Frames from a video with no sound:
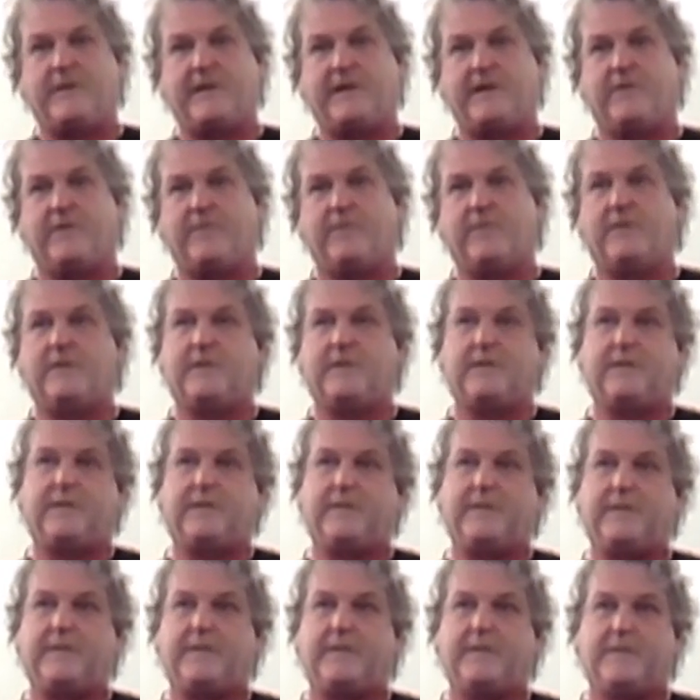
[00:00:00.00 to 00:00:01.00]
You know,
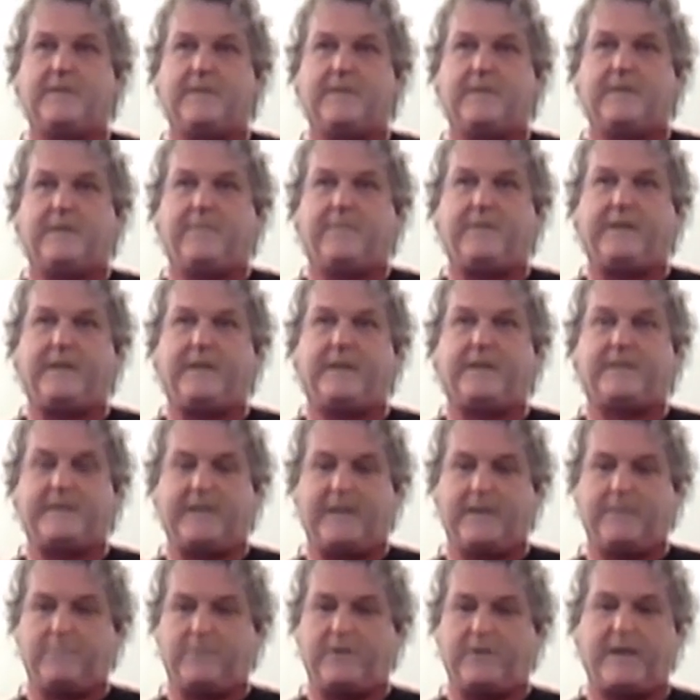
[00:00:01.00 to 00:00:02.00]
if you get a
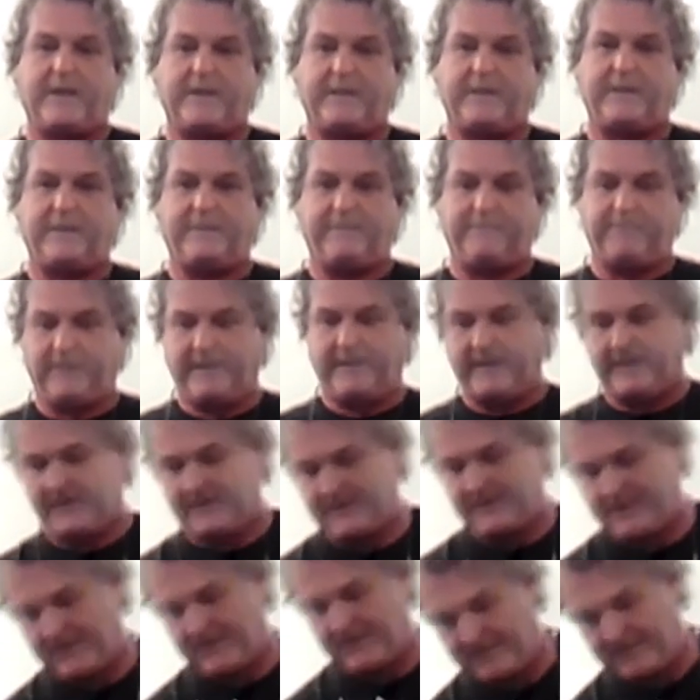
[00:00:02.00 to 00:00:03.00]
tamarack that you
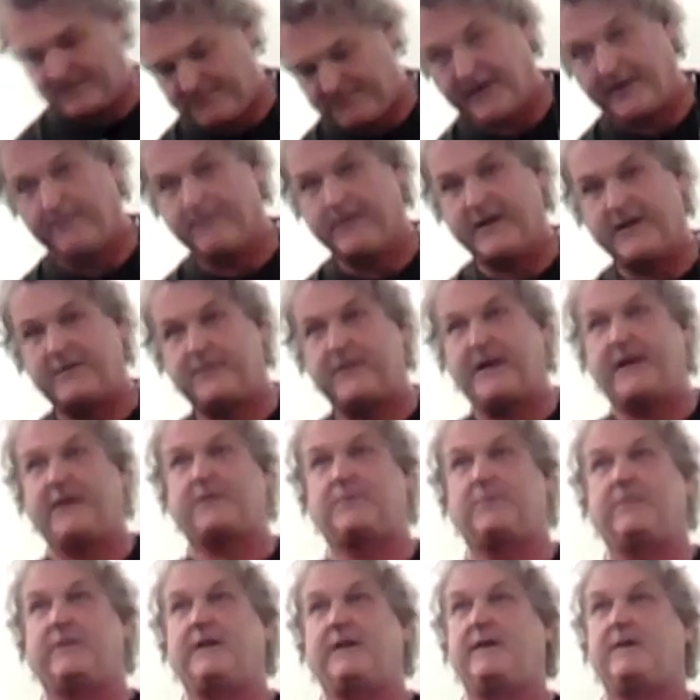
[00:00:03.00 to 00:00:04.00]
planted this big, it might take
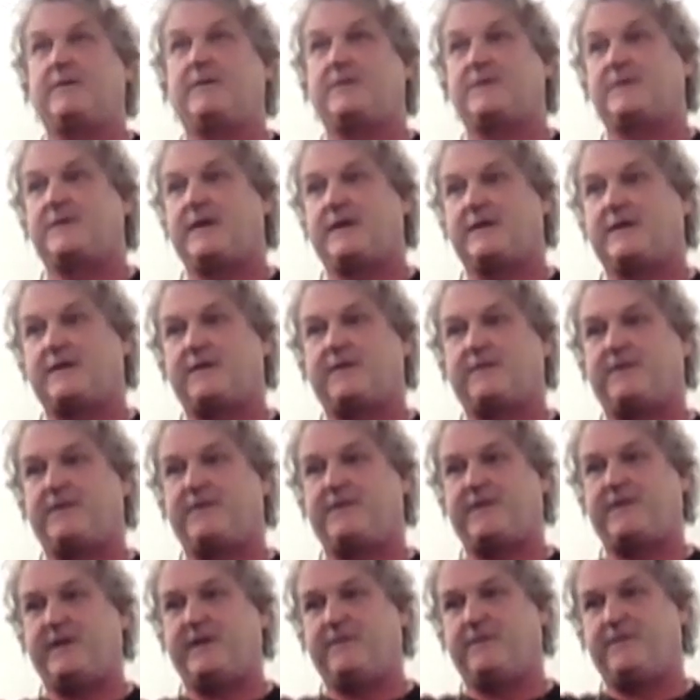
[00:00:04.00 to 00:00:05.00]
20 years to get to
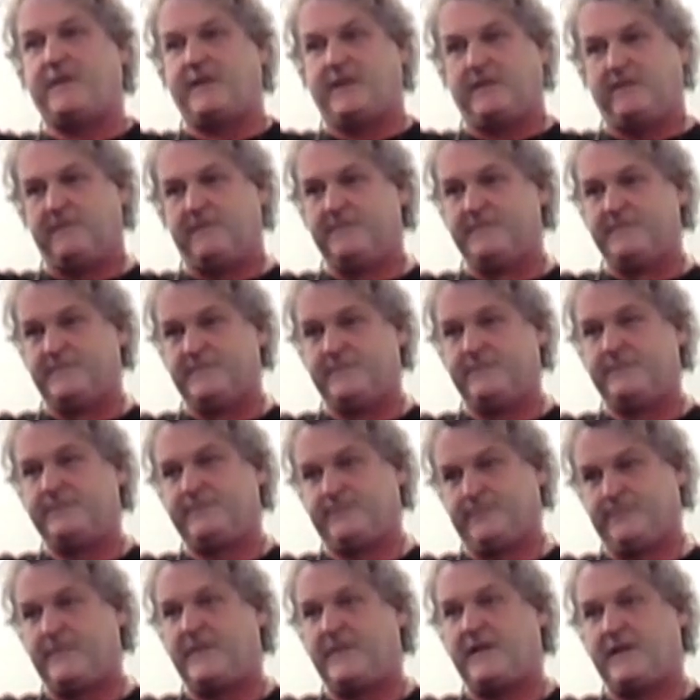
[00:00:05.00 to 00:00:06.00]
15 feet,
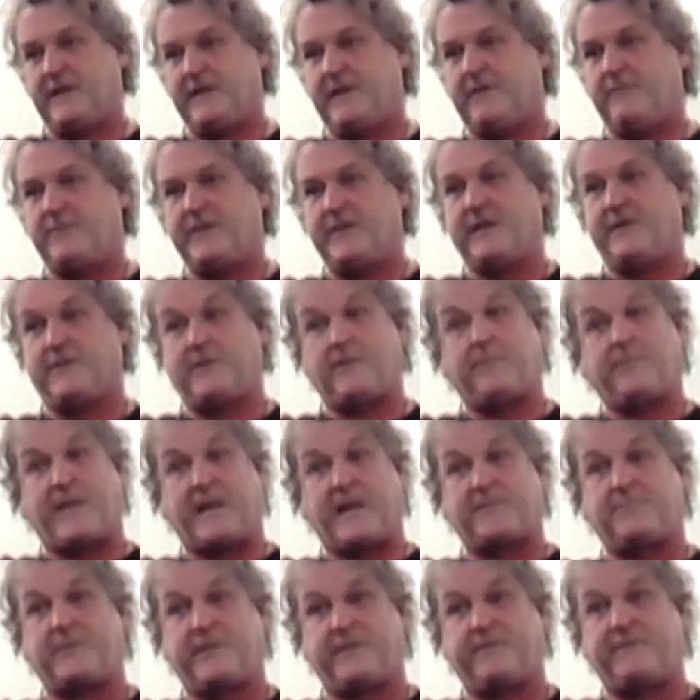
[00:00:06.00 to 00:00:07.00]
you know, but
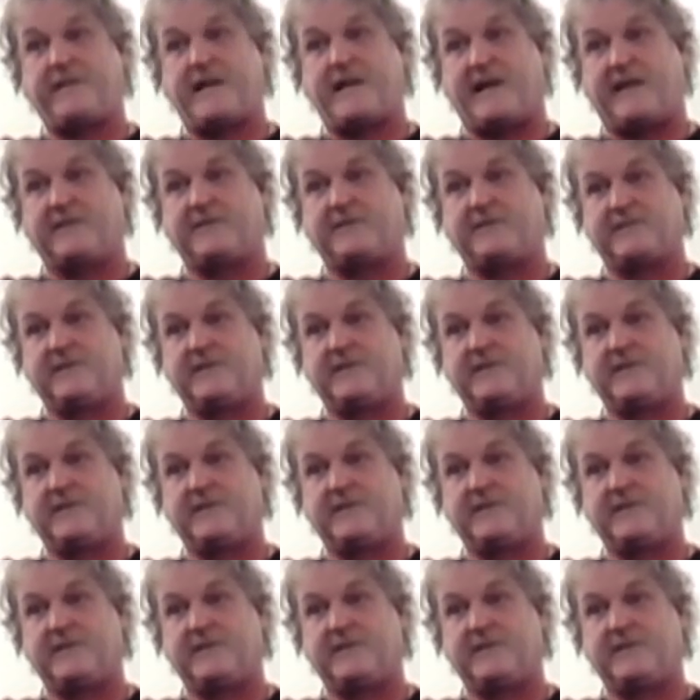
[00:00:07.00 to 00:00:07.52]
that's pretty fast.